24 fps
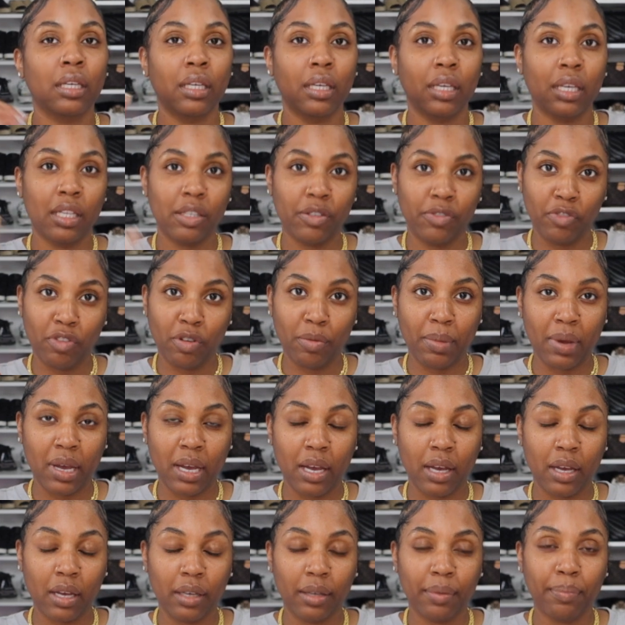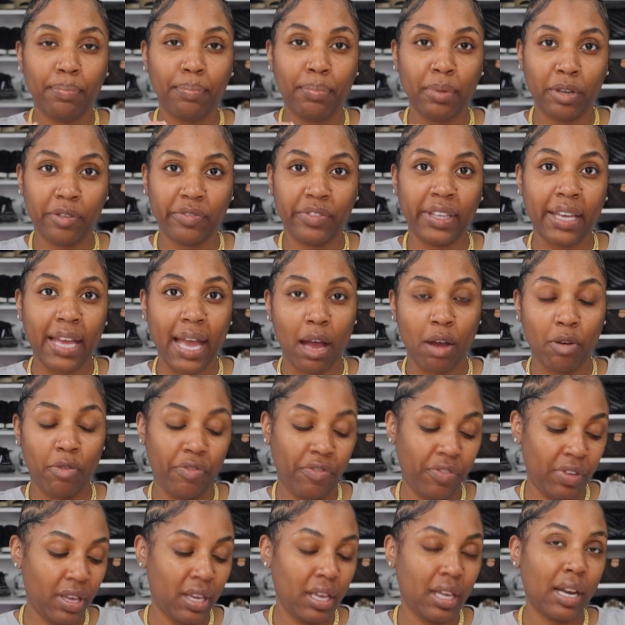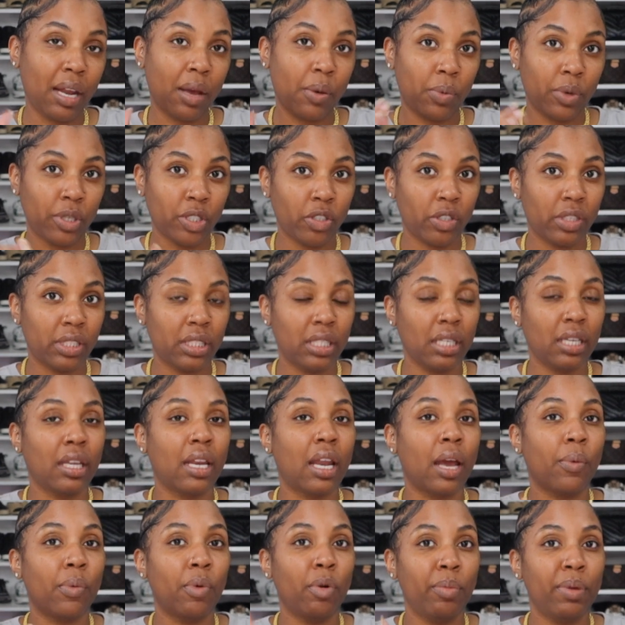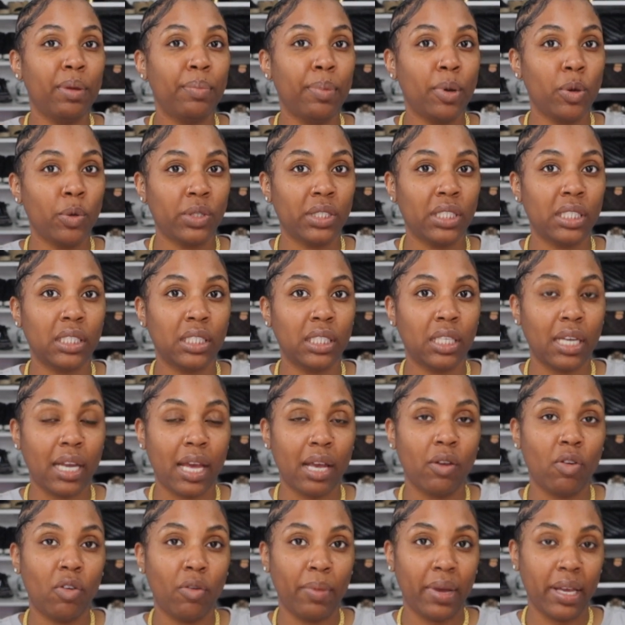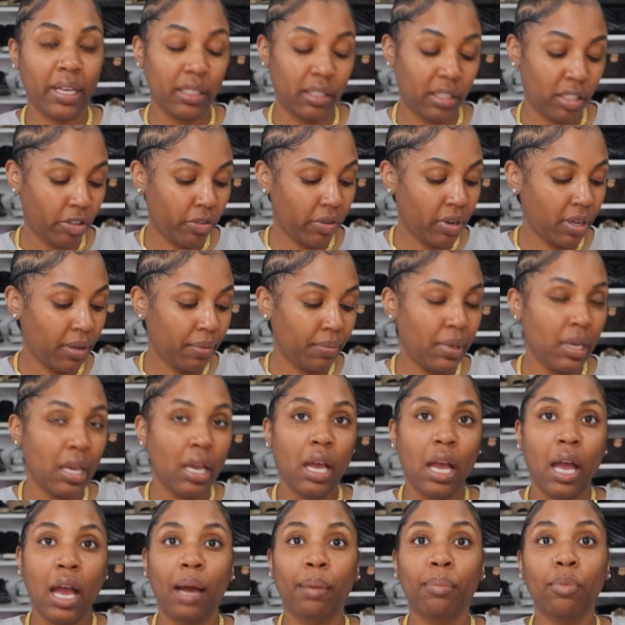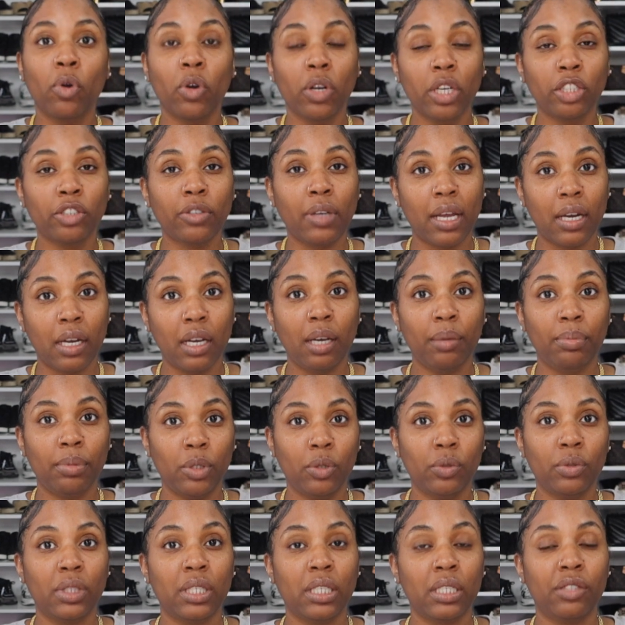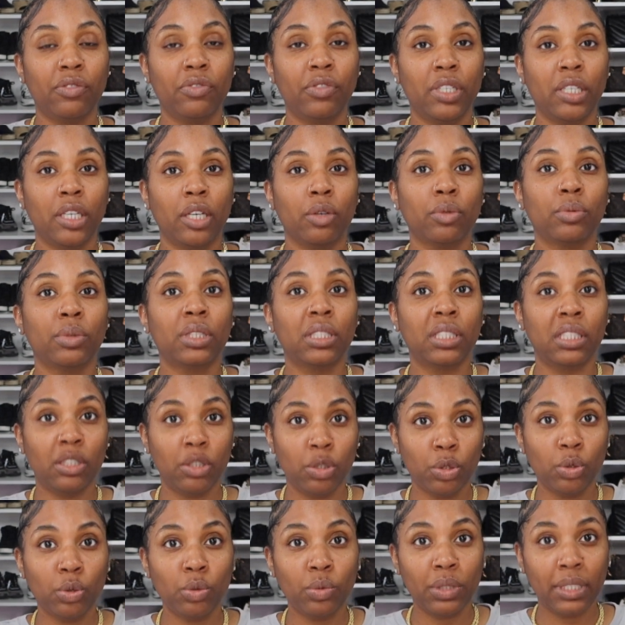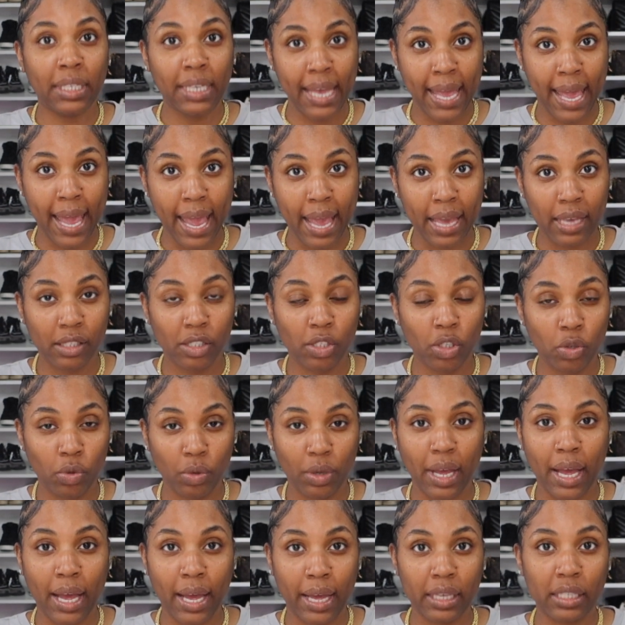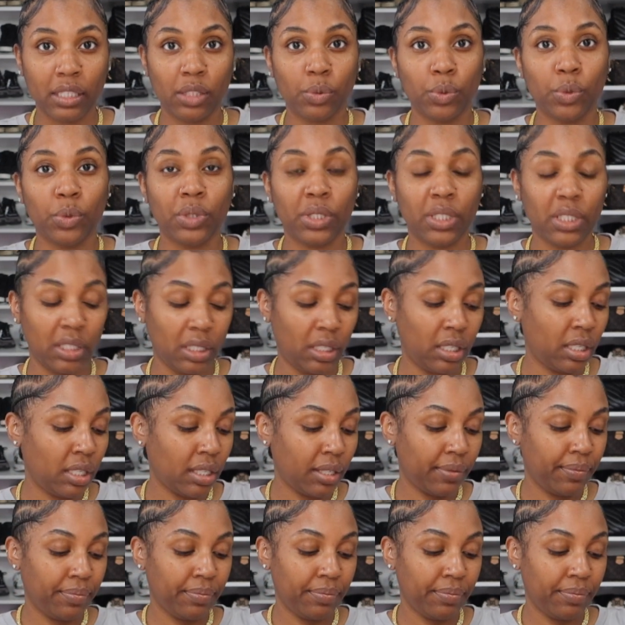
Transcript: is for my birthday outfit and I want y'all to see it, and I will be posting tonight on my Instagram. I'm going to try to upload this video today so you guys will see it.